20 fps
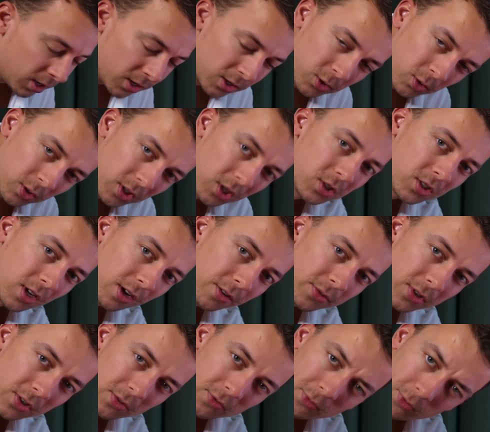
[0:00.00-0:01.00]
So this
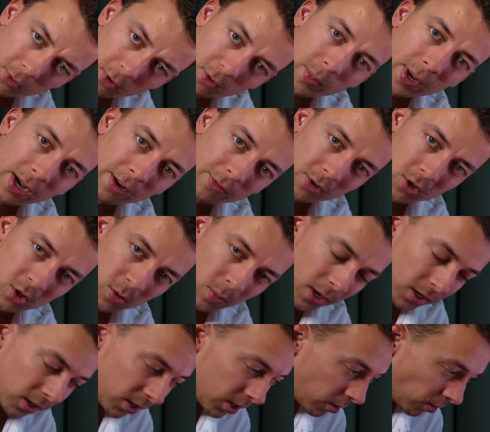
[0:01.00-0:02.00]
stuff is full of beneficial
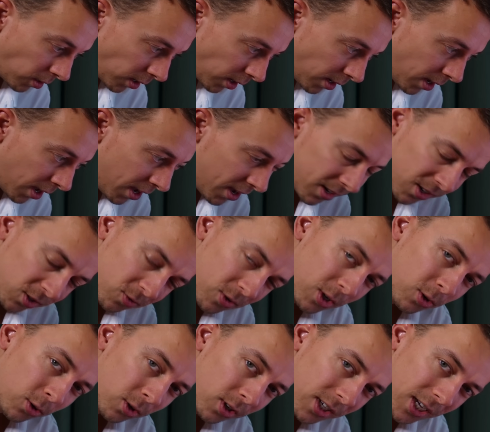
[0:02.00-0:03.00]
bacteria. It's really
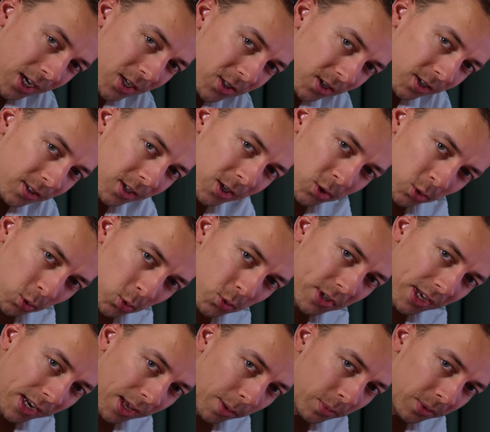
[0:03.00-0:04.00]
going to kickstart this new
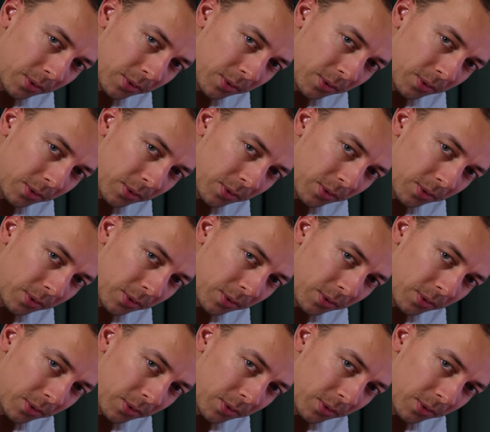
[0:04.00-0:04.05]
setup.